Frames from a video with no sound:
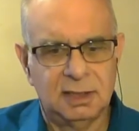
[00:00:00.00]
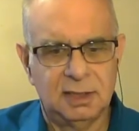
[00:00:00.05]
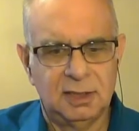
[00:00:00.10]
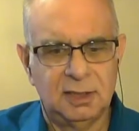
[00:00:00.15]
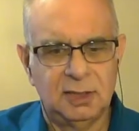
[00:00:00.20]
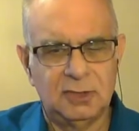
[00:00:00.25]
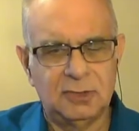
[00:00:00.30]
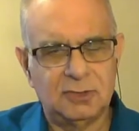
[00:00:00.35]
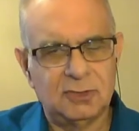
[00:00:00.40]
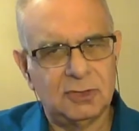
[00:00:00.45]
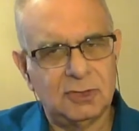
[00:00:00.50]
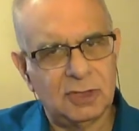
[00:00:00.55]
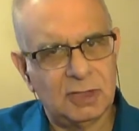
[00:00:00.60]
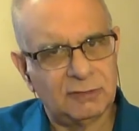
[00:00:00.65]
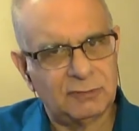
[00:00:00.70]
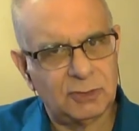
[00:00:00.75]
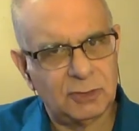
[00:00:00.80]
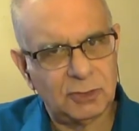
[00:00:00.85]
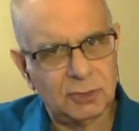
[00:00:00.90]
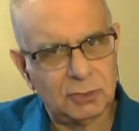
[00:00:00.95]
So you have
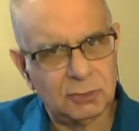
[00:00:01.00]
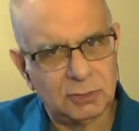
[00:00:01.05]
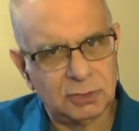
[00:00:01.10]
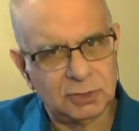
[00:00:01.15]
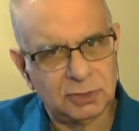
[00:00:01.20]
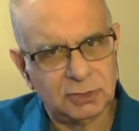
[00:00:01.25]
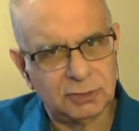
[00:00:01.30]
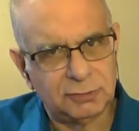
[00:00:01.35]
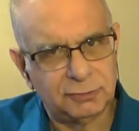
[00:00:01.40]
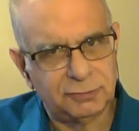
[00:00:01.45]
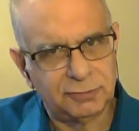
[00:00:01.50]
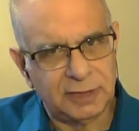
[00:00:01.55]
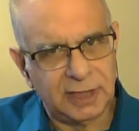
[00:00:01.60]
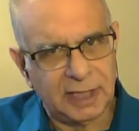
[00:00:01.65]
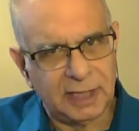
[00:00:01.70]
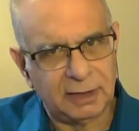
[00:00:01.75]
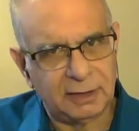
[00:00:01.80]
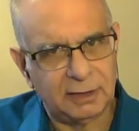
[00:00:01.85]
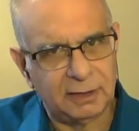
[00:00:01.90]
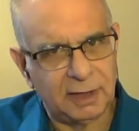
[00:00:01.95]
to tune a little
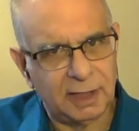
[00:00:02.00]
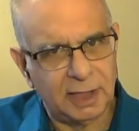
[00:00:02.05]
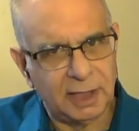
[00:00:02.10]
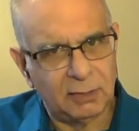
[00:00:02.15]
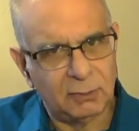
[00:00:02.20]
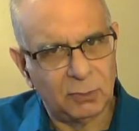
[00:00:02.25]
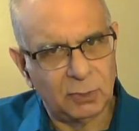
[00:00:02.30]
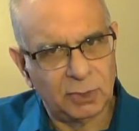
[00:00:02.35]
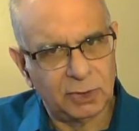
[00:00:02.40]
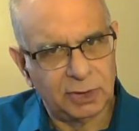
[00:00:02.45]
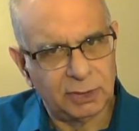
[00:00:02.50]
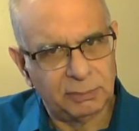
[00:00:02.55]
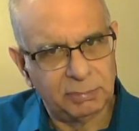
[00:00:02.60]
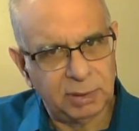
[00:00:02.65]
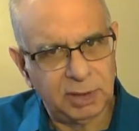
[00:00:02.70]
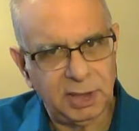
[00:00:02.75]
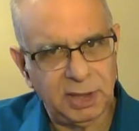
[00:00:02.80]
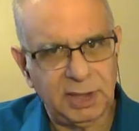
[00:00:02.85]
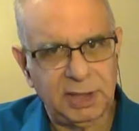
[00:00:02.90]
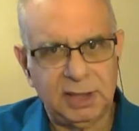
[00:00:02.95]
flatter, and we're going to
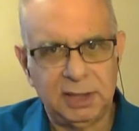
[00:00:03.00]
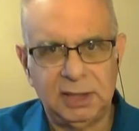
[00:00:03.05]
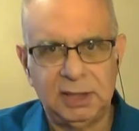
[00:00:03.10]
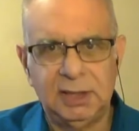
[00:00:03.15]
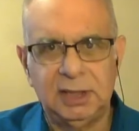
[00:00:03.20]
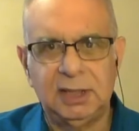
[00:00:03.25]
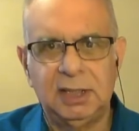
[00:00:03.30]
play it